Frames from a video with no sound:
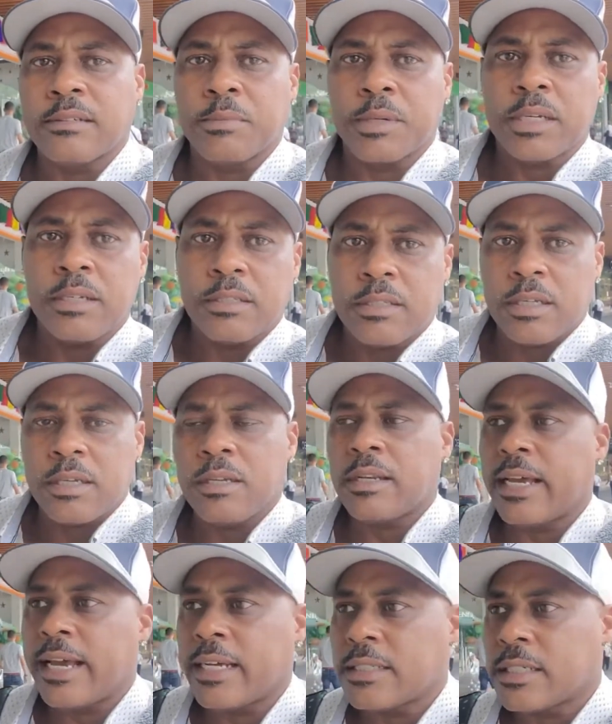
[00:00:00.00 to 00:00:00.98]
I'm gonna continue
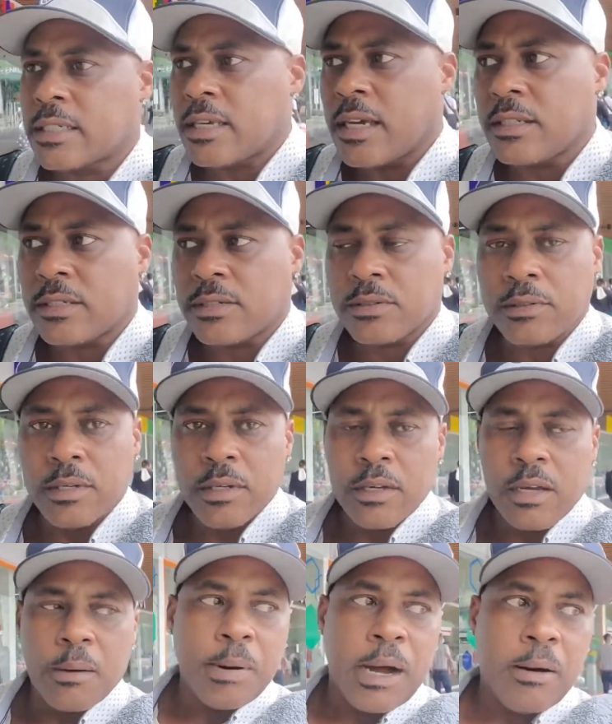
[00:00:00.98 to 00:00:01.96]
to educate you
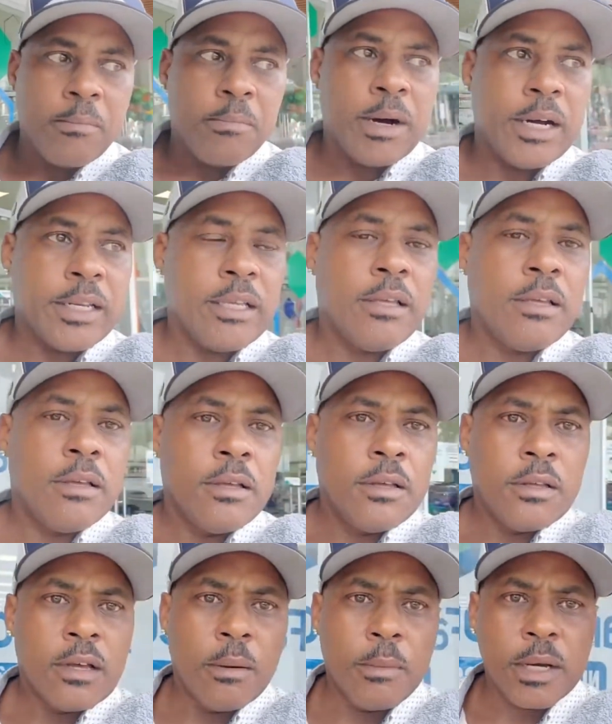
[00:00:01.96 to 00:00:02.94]
about money.
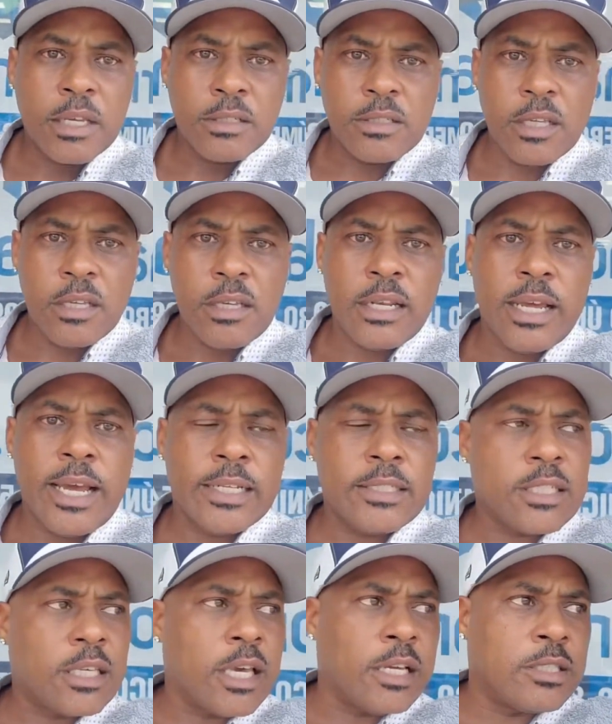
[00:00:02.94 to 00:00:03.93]
I'm gonna continue to
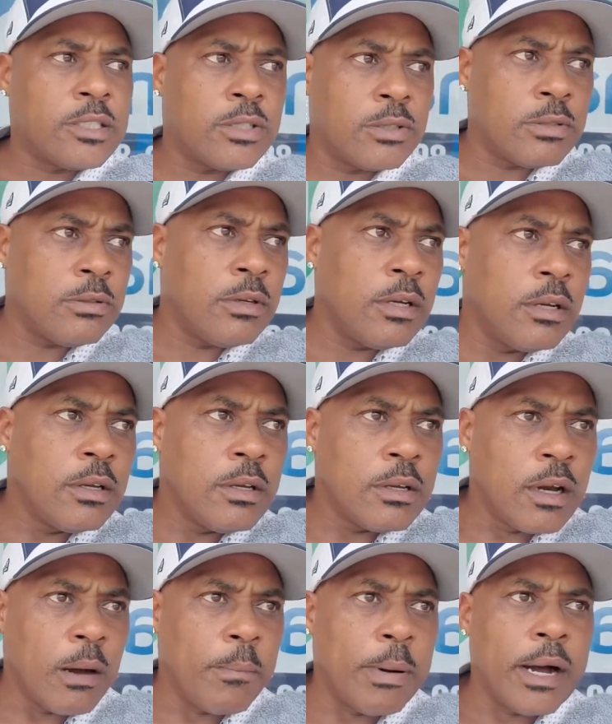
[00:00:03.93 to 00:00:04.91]
educate you
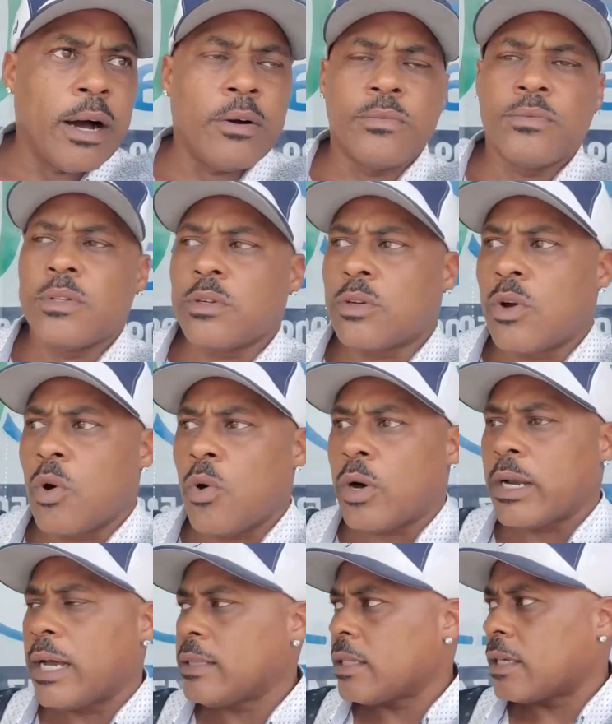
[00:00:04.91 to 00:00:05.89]
about
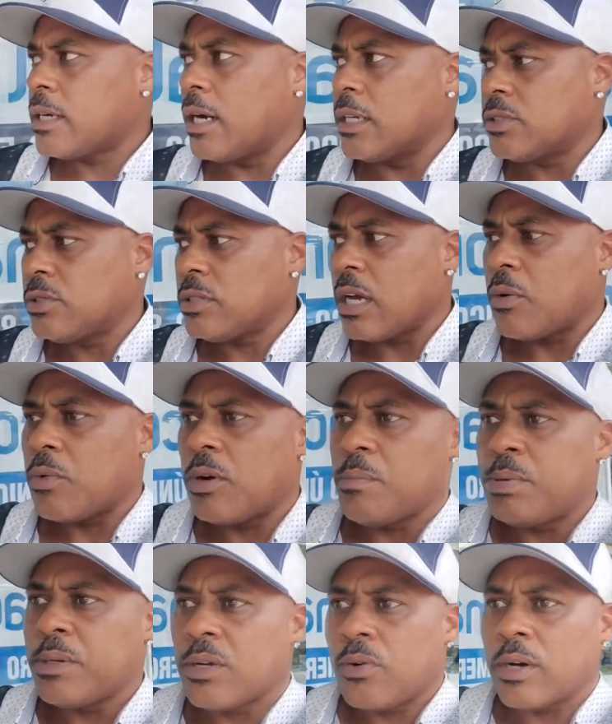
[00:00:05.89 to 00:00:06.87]
going out the country. I will
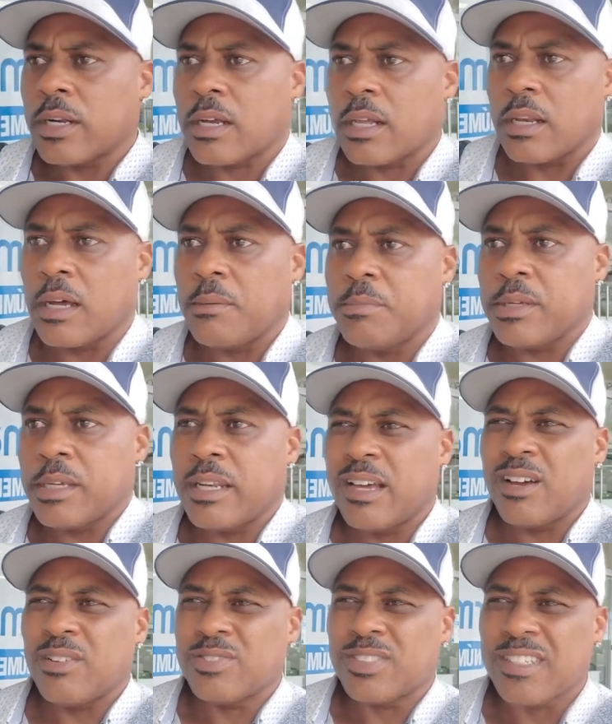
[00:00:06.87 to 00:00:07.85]
be going to Colombia and
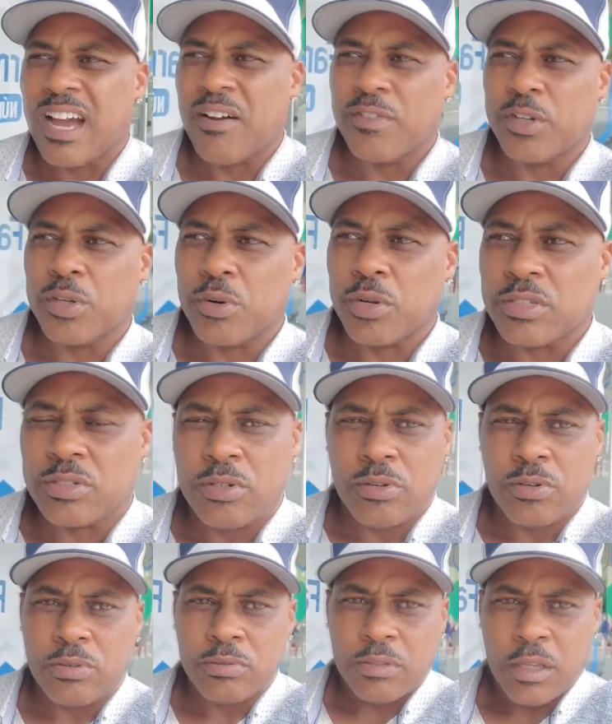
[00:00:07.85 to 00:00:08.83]
El Salvador
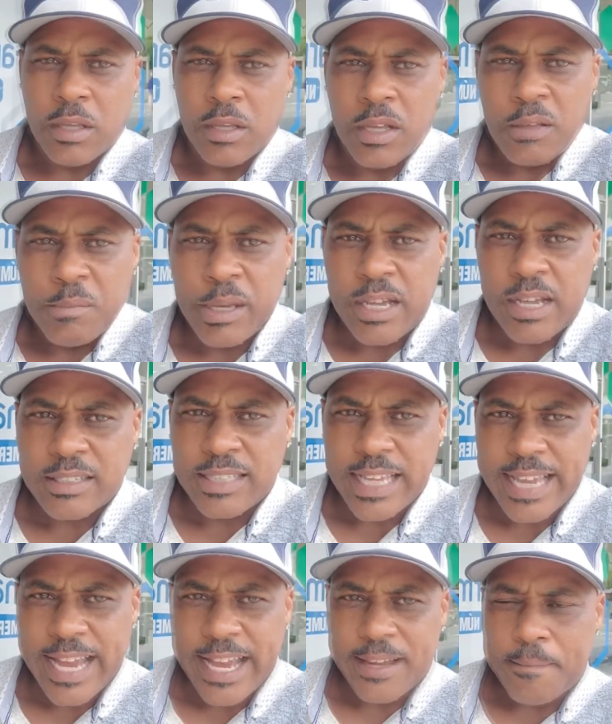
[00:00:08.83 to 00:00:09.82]
soon because they
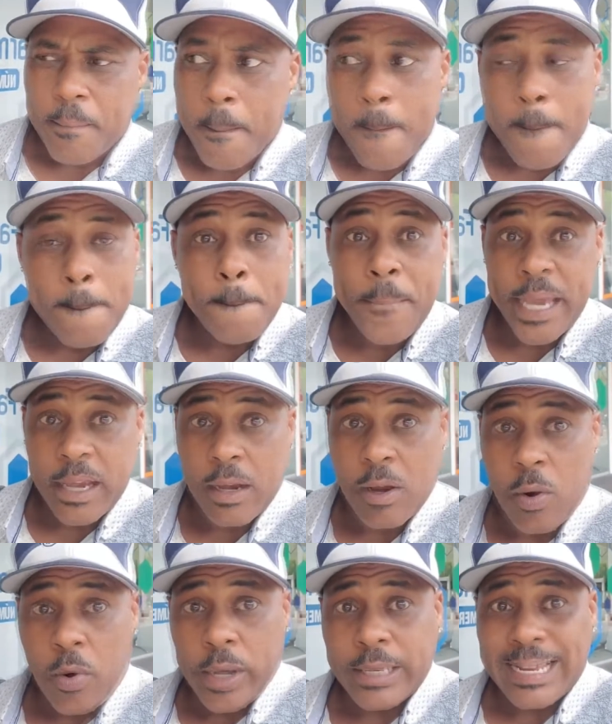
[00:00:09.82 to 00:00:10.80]
got
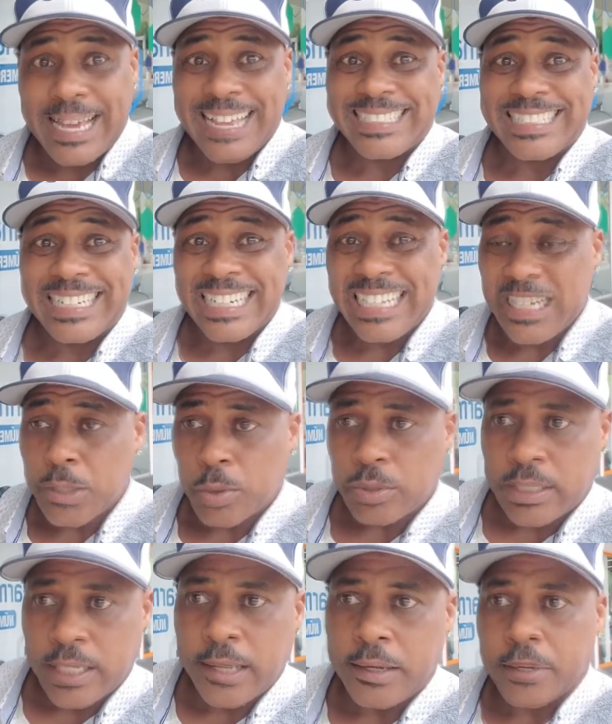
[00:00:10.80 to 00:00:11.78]
Bitcoin as legal
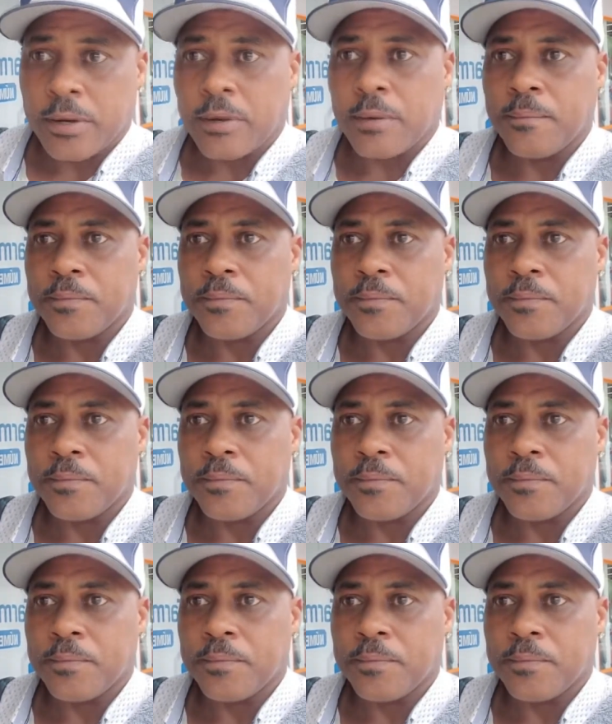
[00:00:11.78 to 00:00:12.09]
tender.